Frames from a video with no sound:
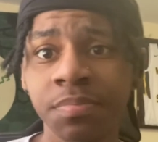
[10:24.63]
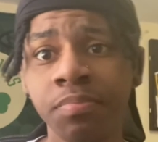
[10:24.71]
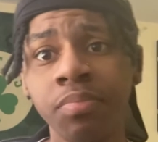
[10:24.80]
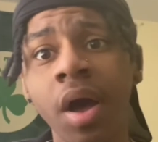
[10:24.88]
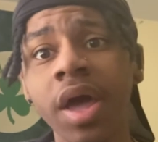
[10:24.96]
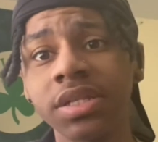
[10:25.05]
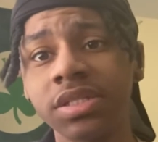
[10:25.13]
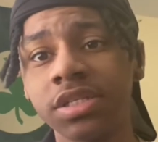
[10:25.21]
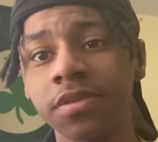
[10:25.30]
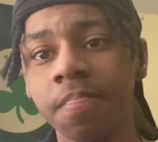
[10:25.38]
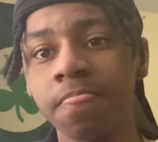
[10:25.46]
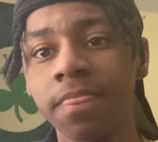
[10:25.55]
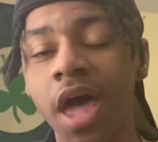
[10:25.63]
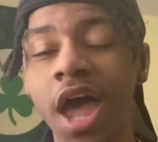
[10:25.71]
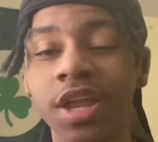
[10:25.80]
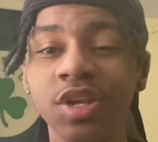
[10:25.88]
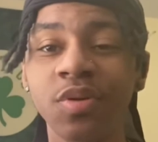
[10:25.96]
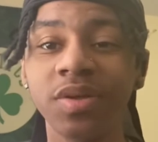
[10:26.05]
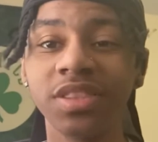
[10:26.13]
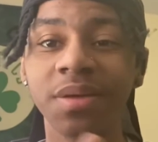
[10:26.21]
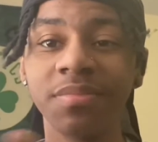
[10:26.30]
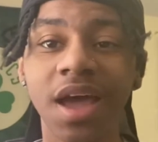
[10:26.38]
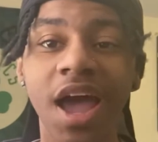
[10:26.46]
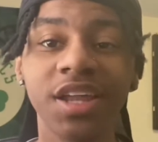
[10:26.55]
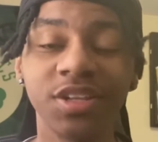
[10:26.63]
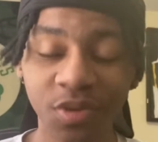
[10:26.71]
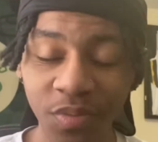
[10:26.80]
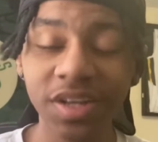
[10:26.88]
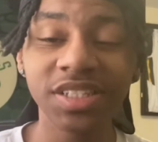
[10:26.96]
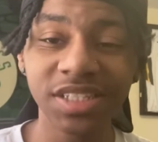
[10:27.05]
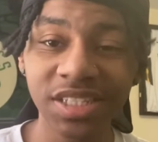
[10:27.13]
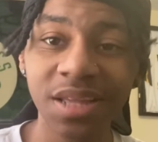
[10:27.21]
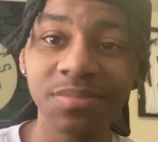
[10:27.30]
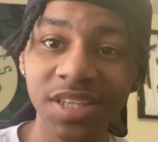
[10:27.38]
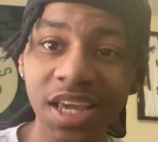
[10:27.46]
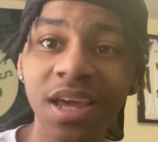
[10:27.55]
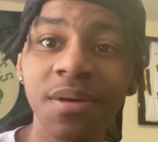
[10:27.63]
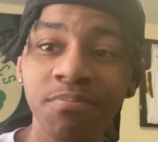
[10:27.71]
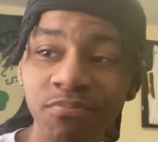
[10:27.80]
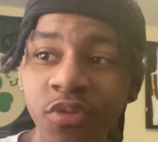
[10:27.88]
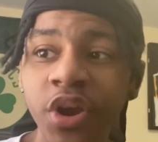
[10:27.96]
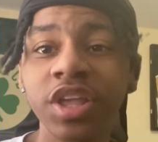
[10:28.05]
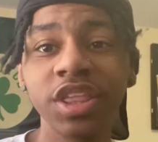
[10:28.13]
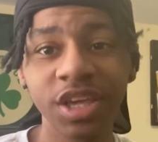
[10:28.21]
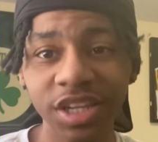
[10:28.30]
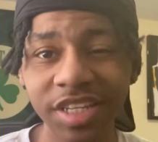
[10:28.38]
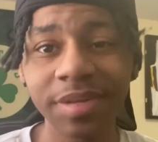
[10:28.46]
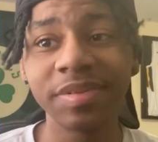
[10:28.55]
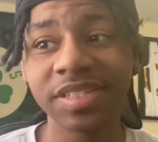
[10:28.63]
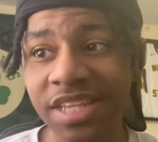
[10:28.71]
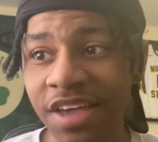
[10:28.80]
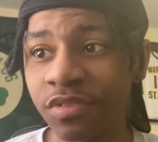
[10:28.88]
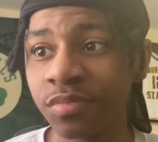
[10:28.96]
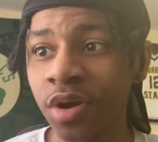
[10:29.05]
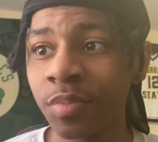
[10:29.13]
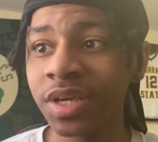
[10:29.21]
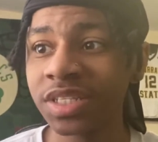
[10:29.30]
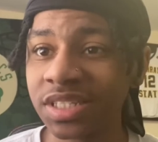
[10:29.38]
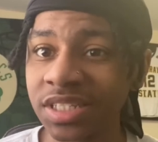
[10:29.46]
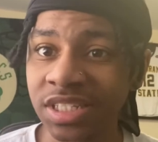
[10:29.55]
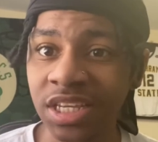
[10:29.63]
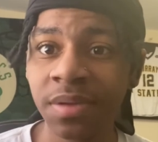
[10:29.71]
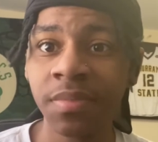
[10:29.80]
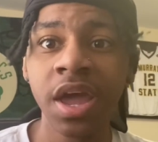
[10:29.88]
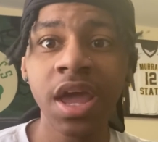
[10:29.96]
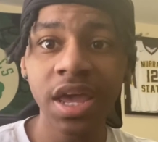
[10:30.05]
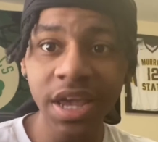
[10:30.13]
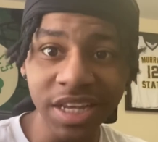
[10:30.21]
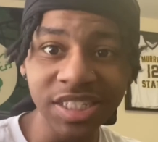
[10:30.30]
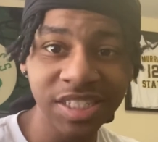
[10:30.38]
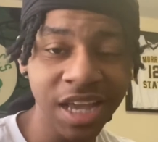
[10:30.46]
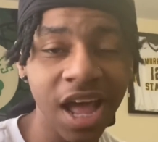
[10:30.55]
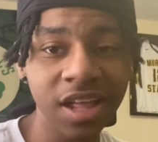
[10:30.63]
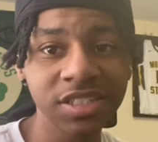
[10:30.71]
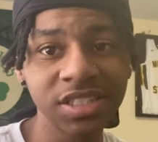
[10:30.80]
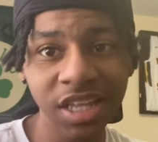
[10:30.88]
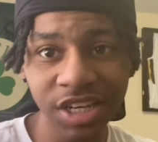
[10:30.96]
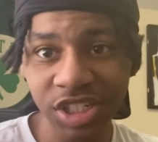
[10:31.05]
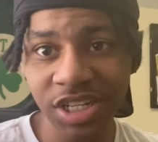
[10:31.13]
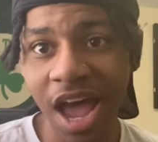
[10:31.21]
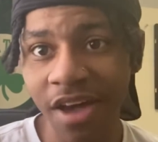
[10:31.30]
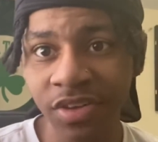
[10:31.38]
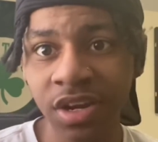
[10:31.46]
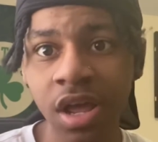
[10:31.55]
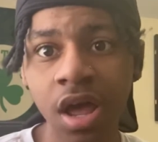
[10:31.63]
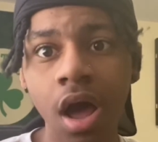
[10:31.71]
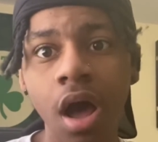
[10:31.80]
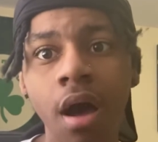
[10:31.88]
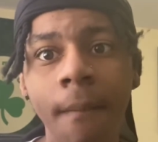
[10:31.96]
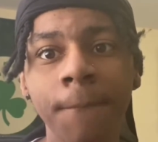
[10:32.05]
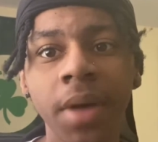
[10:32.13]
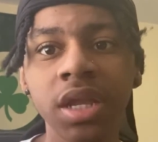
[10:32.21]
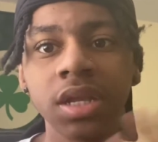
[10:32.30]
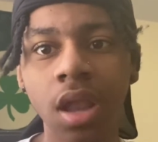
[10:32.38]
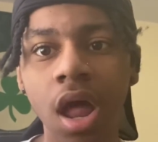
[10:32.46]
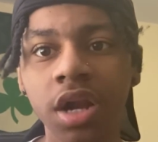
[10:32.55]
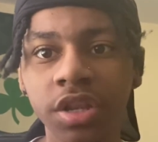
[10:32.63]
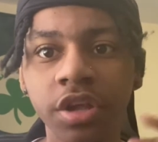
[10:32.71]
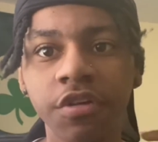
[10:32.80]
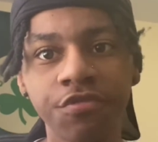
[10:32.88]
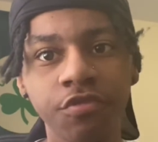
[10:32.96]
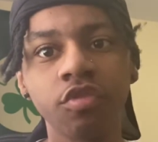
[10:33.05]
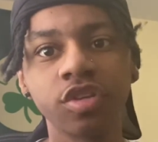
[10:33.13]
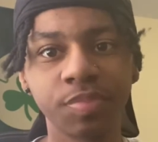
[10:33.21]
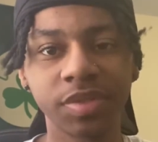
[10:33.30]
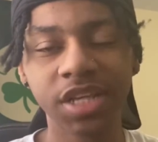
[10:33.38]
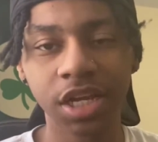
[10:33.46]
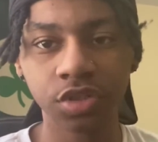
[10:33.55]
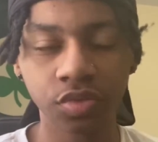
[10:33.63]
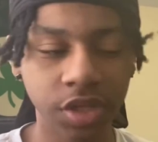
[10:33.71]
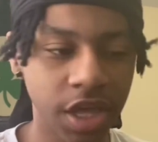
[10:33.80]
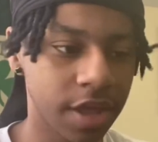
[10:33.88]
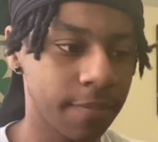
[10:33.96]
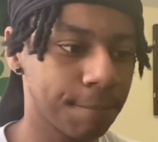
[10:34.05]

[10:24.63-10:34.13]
But I do want to see them take a really good team to seven, bro, because this team is talented. They just haven't unlocked their fullest potential yet.